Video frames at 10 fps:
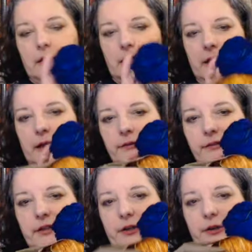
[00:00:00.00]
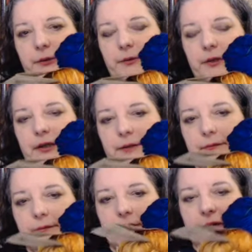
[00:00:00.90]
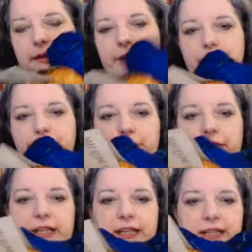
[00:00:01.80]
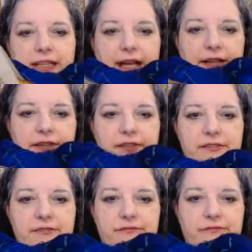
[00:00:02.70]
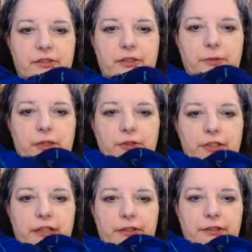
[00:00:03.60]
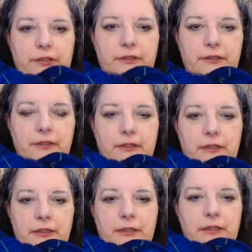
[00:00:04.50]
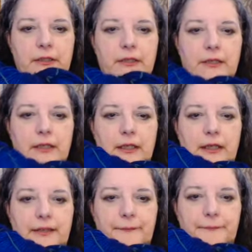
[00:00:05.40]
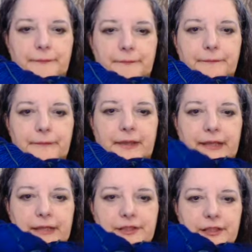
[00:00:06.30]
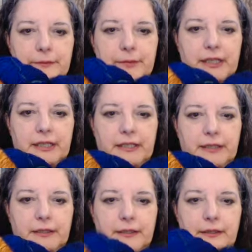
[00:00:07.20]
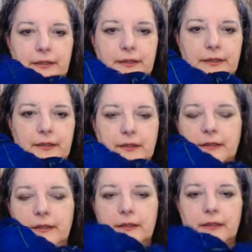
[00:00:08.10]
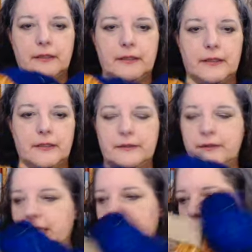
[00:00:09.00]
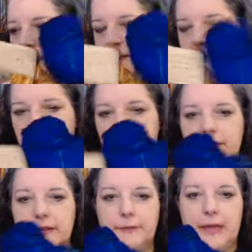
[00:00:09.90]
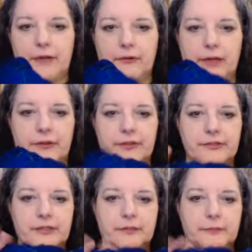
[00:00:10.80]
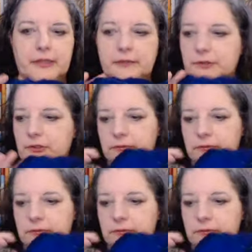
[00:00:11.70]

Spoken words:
And so I think those are really going to dance very well together. And that's going to be the hat. The background is going to be the blue.